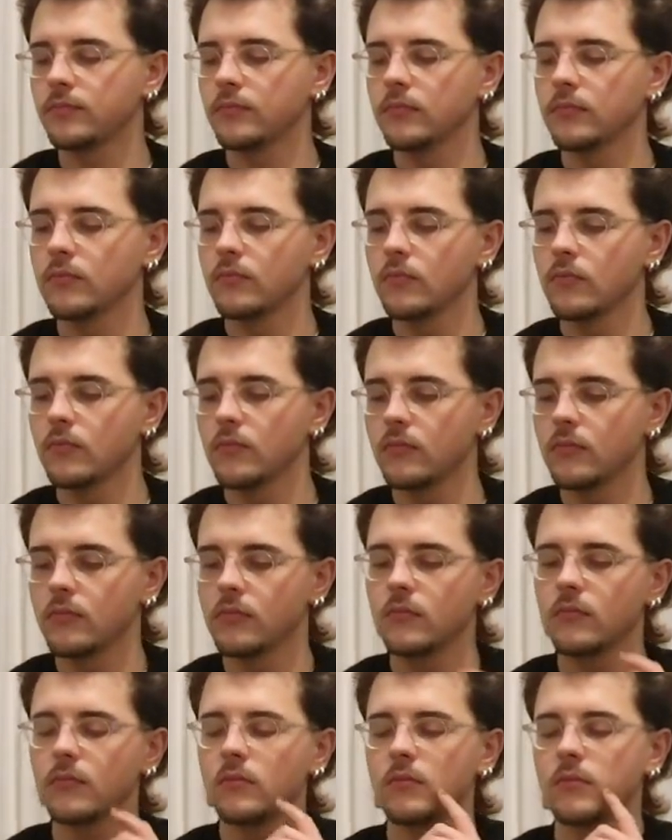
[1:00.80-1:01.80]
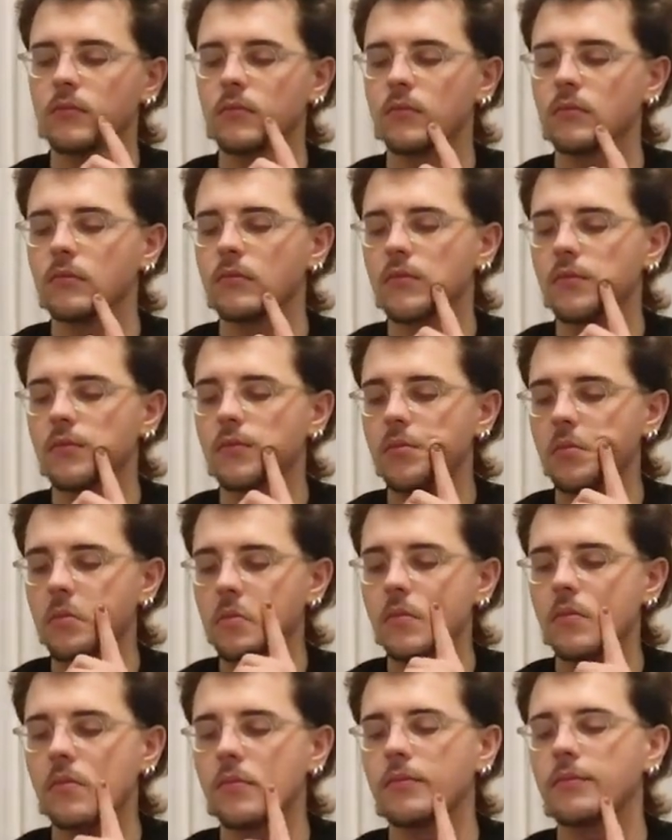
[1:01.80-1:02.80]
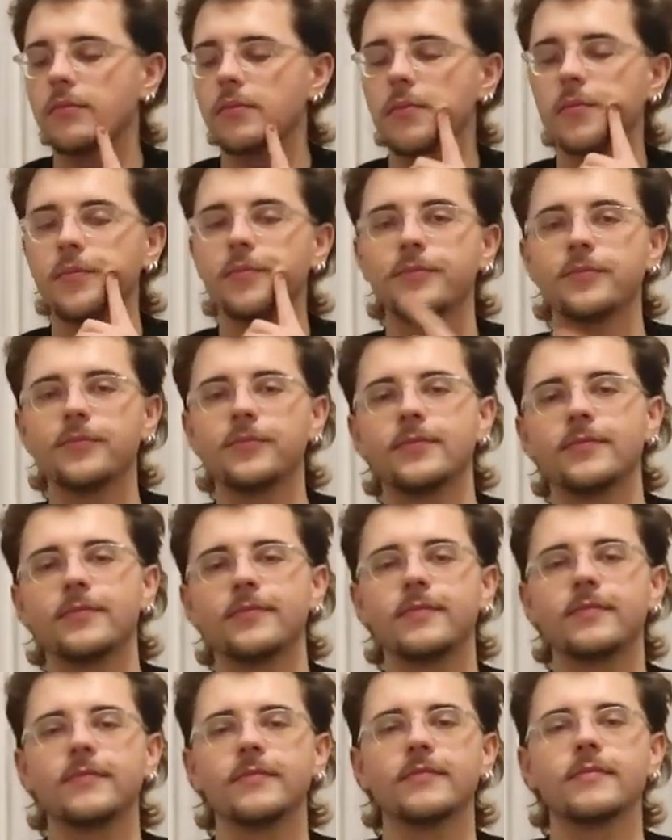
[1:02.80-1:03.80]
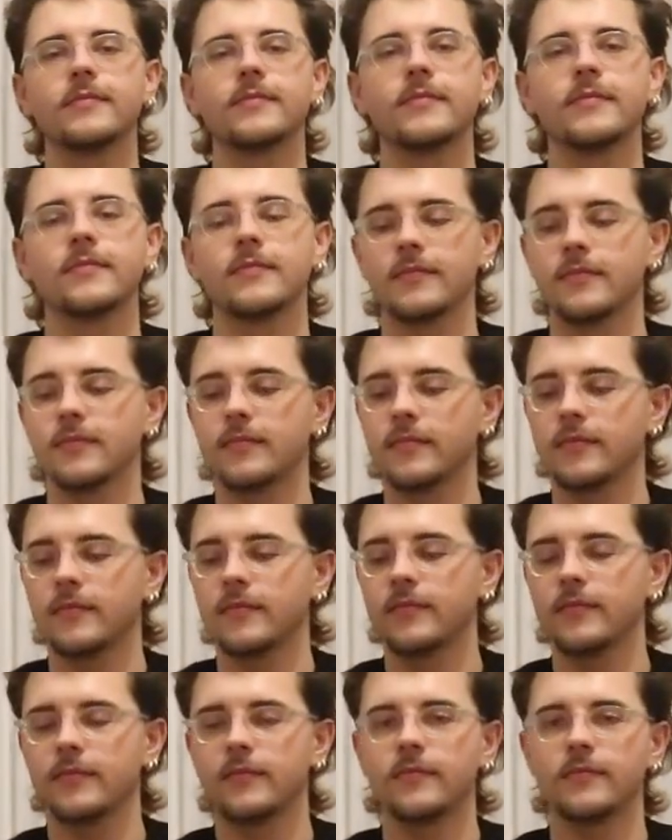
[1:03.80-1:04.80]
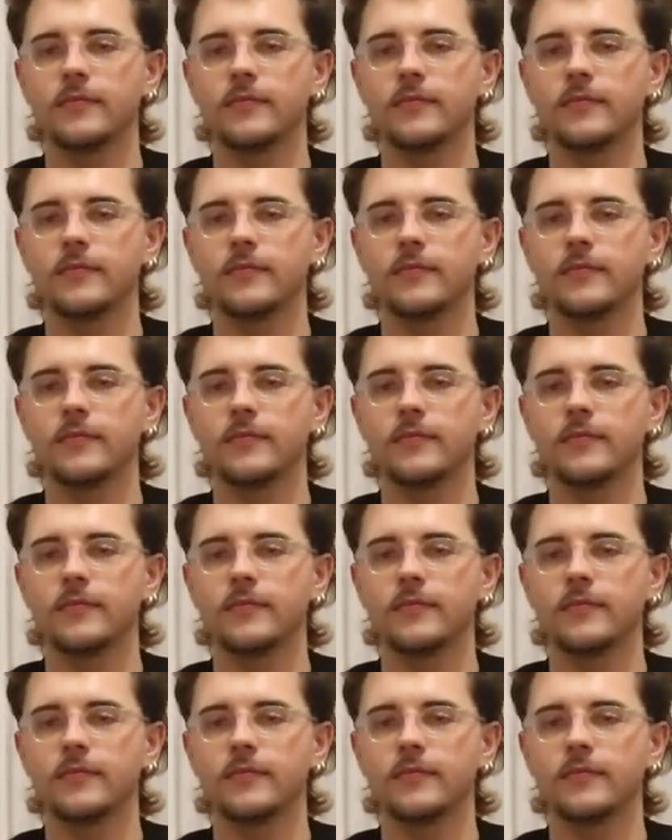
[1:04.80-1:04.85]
[no speech]